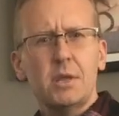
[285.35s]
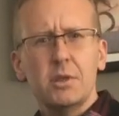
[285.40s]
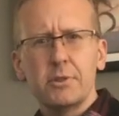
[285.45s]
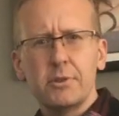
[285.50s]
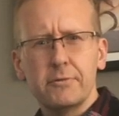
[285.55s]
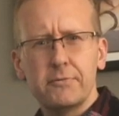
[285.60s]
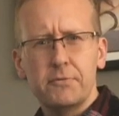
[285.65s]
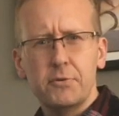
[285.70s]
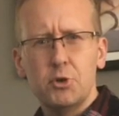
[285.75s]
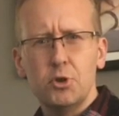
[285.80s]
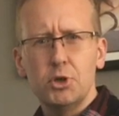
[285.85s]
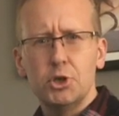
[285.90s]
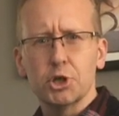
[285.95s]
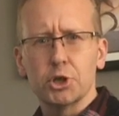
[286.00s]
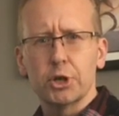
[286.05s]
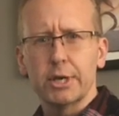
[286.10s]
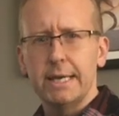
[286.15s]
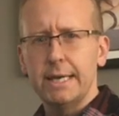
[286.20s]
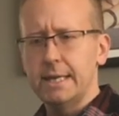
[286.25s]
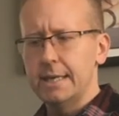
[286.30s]
the food
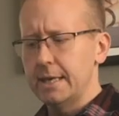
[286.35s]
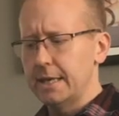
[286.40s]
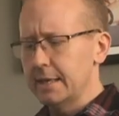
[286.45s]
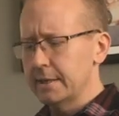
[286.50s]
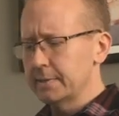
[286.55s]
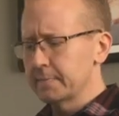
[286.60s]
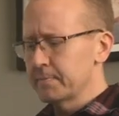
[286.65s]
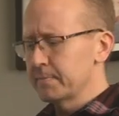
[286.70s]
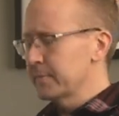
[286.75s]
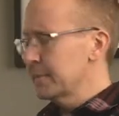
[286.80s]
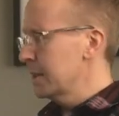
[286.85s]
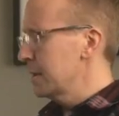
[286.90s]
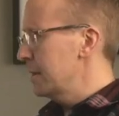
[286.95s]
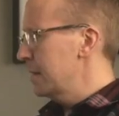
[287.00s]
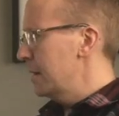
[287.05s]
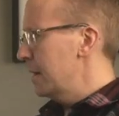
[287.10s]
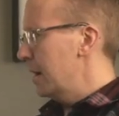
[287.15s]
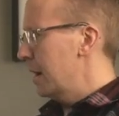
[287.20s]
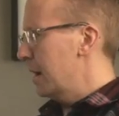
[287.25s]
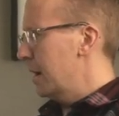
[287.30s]
you're eating,
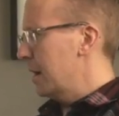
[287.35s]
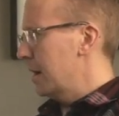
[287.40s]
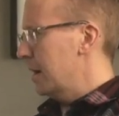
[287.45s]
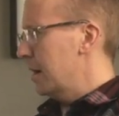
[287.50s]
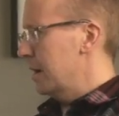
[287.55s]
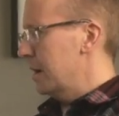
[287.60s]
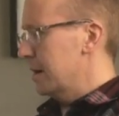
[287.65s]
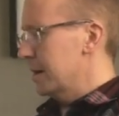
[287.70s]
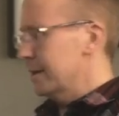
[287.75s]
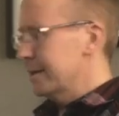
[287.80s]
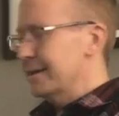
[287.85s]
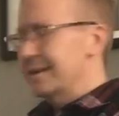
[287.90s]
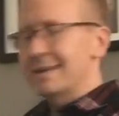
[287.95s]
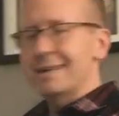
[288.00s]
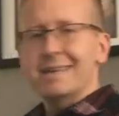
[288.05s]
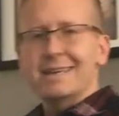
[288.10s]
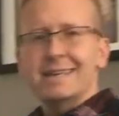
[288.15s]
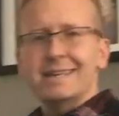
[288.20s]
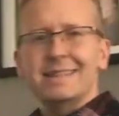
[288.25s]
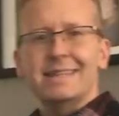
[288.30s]
uh,
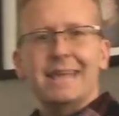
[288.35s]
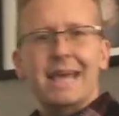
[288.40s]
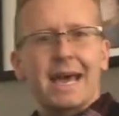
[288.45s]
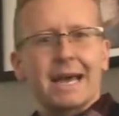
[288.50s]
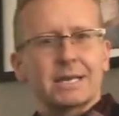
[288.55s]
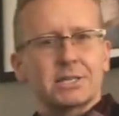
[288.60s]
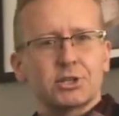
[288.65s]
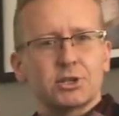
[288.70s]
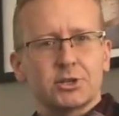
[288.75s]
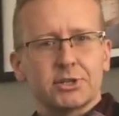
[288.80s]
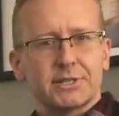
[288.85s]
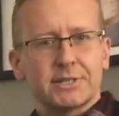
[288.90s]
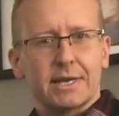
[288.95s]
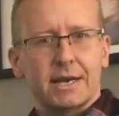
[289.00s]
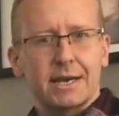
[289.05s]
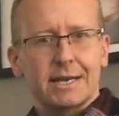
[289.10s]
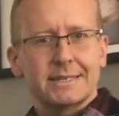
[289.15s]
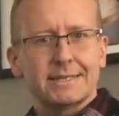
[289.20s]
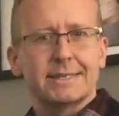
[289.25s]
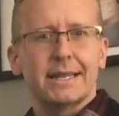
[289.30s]
the
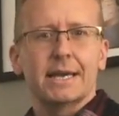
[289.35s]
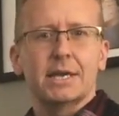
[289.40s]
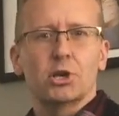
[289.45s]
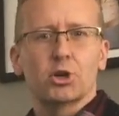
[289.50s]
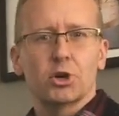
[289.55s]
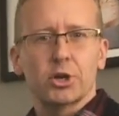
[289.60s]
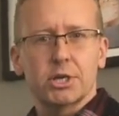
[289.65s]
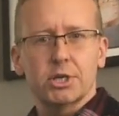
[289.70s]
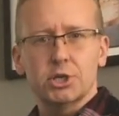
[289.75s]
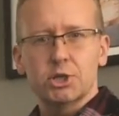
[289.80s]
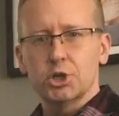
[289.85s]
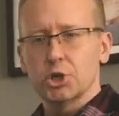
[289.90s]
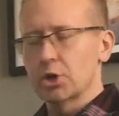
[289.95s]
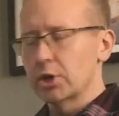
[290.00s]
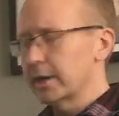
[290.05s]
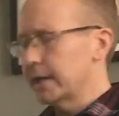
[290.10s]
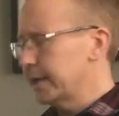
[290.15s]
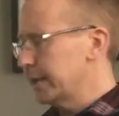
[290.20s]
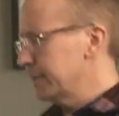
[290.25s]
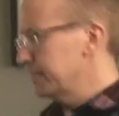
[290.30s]
exercise that you're
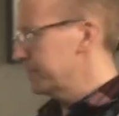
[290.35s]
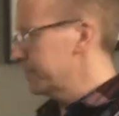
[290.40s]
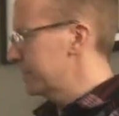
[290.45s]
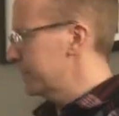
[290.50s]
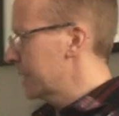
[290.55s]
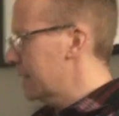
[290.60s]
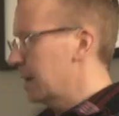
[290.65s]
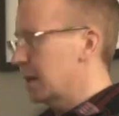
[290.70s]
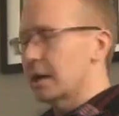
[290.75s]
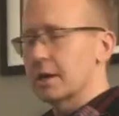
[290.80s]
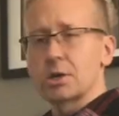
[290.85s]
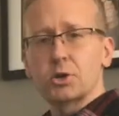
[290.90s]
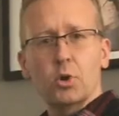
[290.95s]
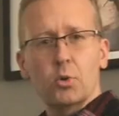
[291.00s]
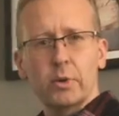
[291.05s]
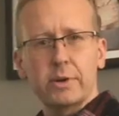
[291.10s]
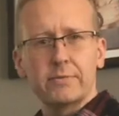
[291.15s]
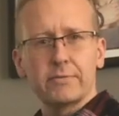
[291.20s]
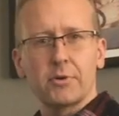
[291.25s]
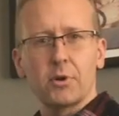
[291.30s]
enduring, uh,
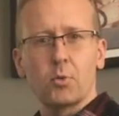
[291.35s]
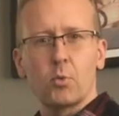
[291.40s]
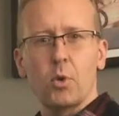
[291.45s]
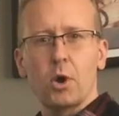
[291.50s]
going for